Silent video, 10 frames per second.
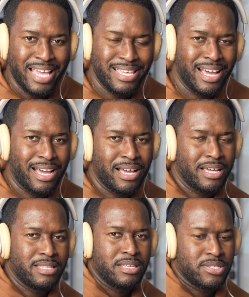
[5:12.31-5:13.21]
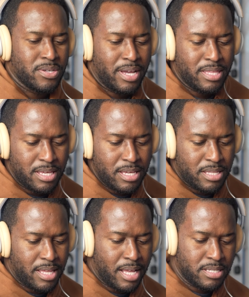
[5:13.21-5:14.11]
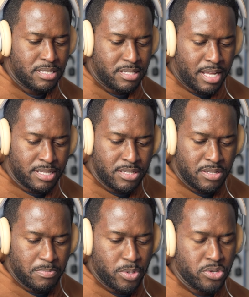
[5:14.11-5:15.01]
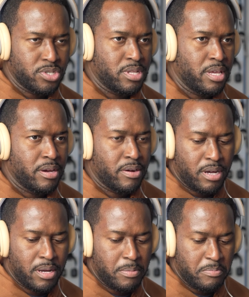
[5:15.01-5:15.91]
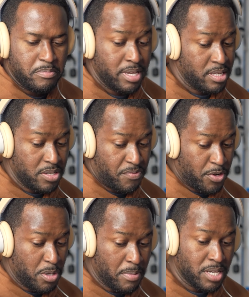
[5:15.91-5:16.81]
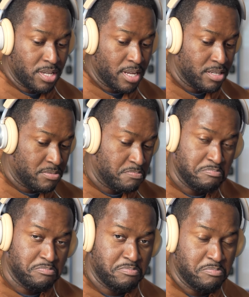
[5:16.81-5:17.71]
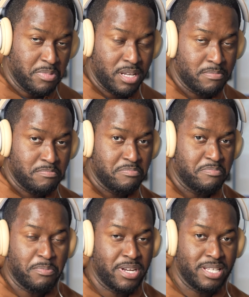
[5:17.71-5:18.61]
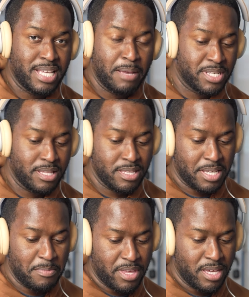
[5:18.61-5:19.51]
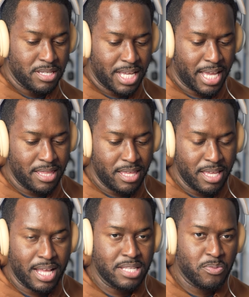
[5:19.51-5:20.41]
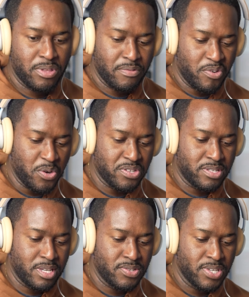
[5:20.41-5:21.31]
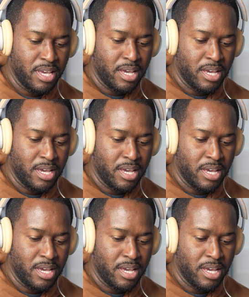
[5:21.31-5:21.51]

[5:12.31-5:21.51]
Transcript: Yeah, I think so. I think that's the push there. And it's funny you mentioned that because my buddy Sam said the same thing. He's like, I think that's where the focus is.